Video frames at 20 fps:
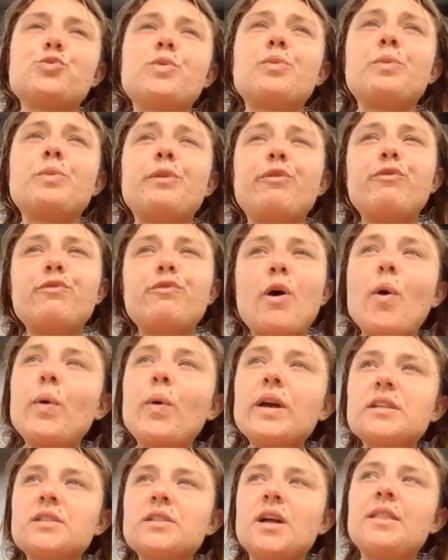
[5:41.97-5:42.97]
when we
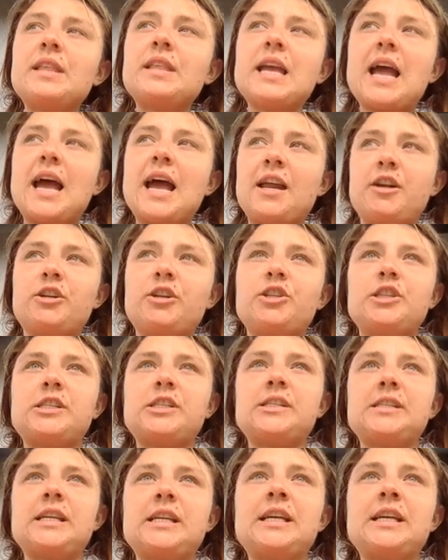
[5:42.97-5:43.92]
focus on the energies,